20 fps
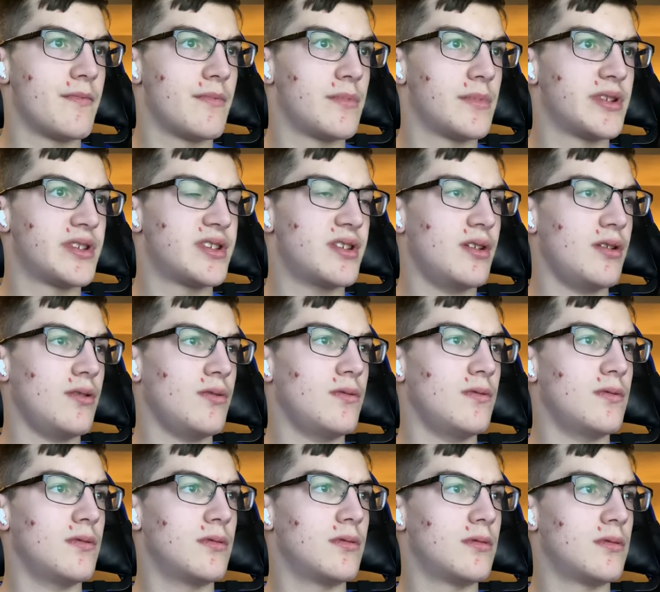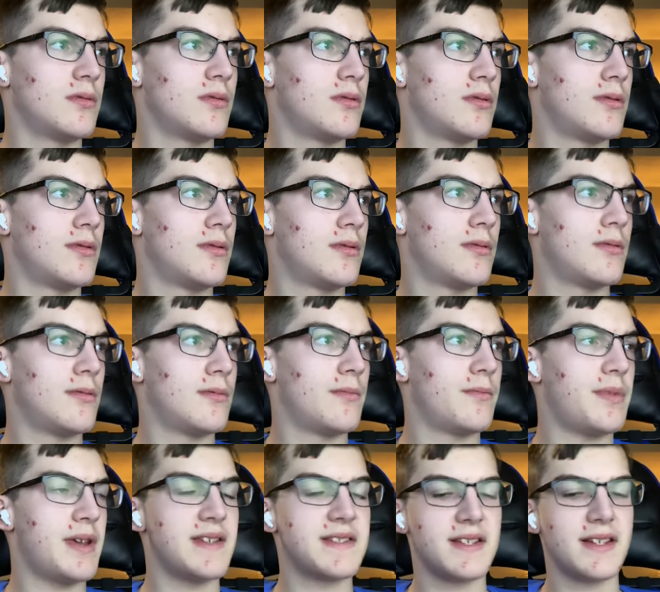So
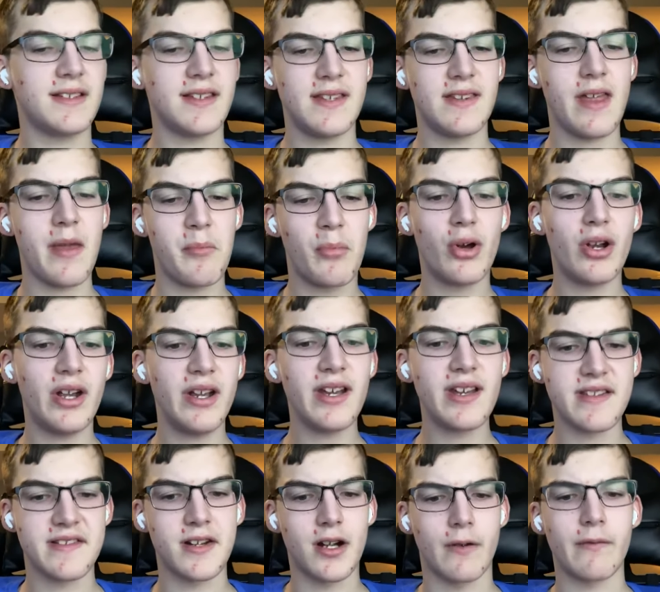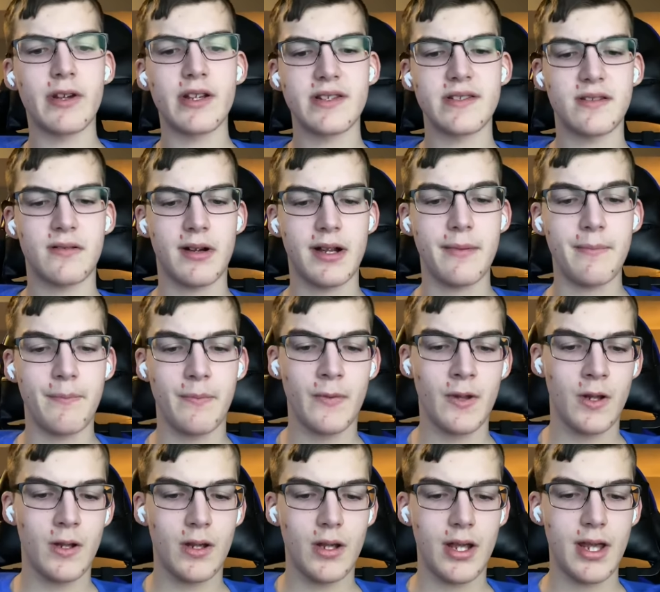basically, they put it into service, right?
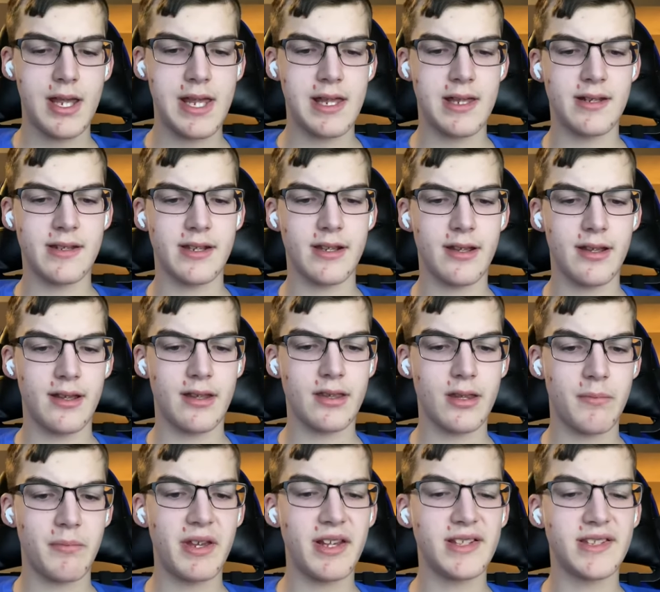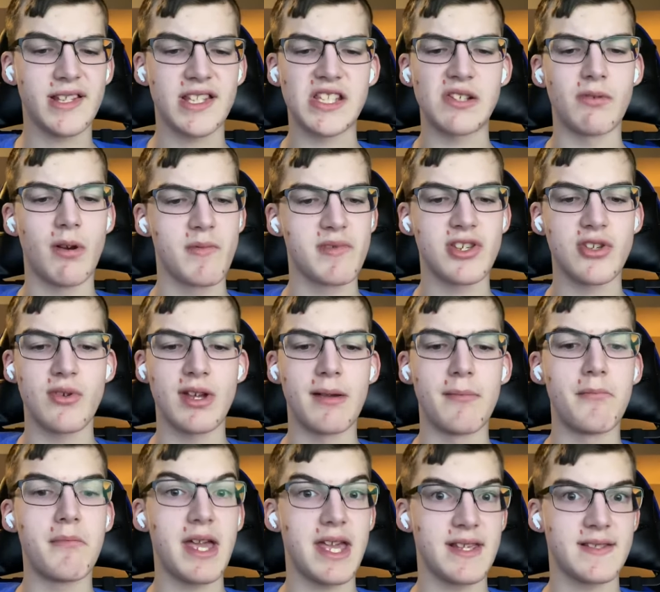And the P-61 was doing
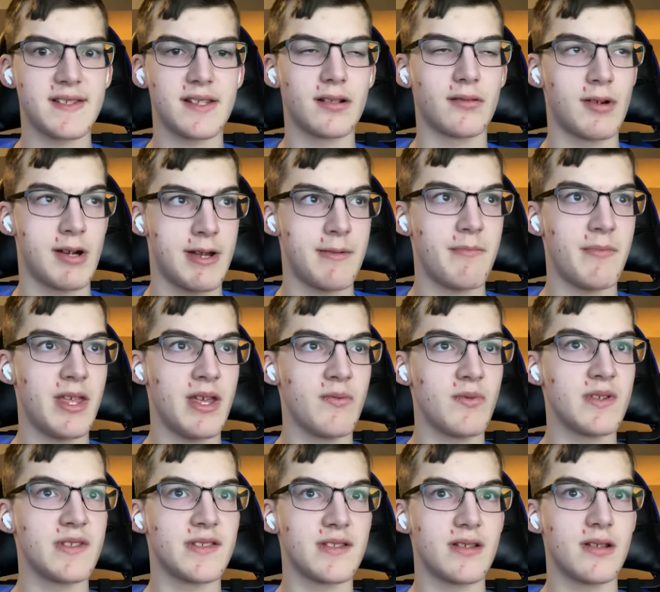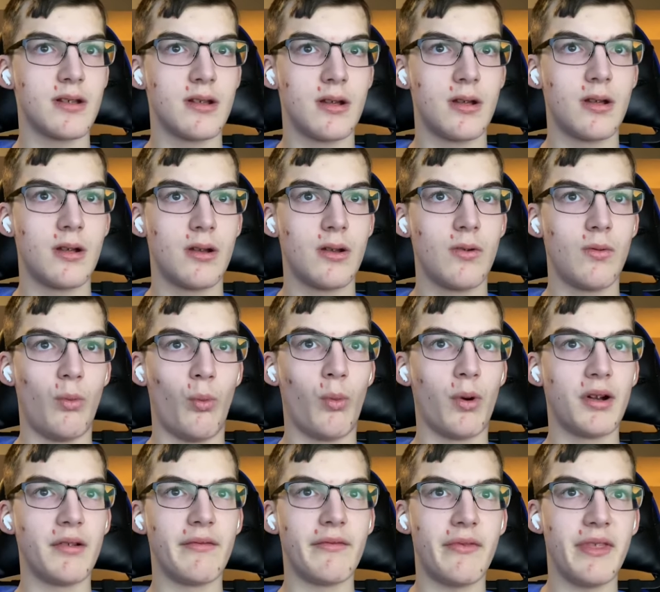amazing, right? It was one
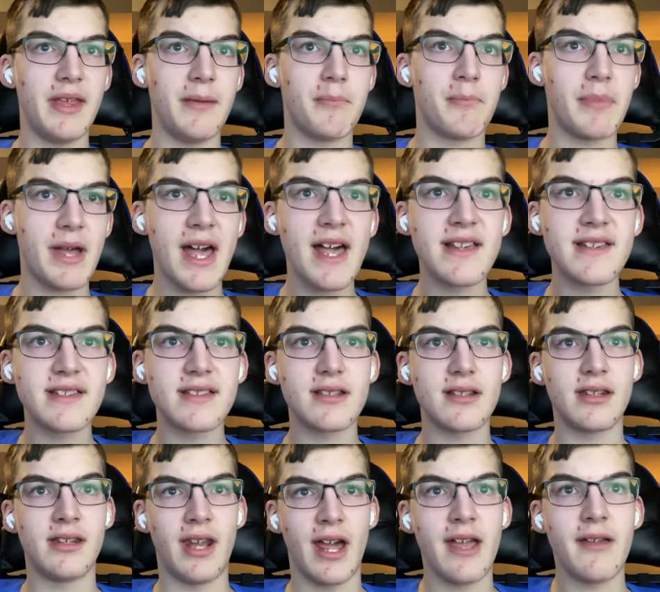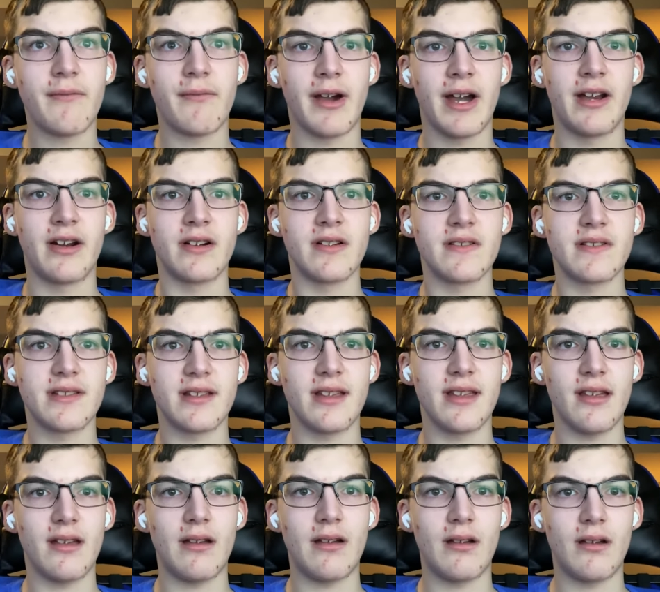of the best night fighters
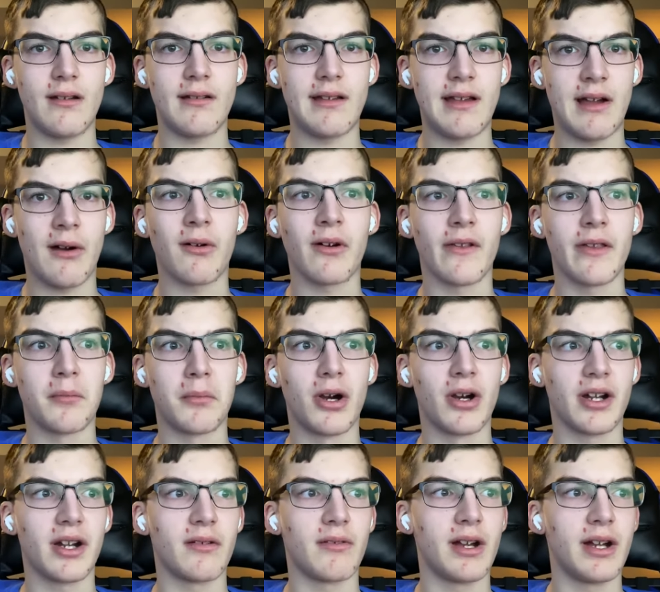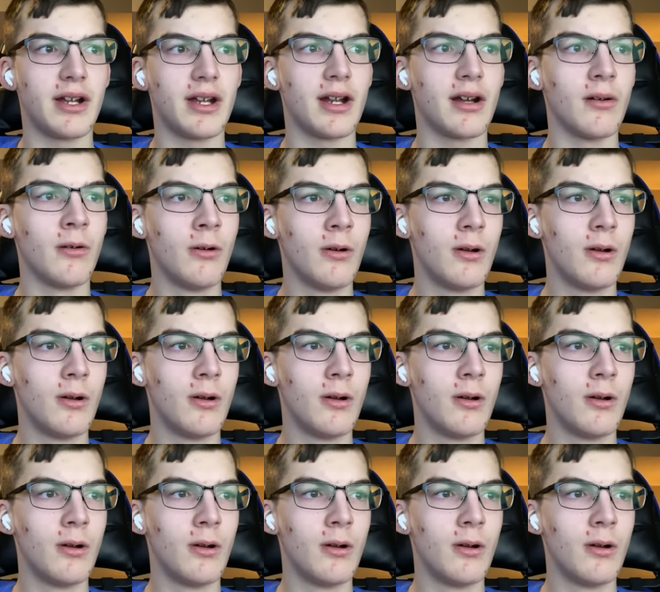out on the market right now.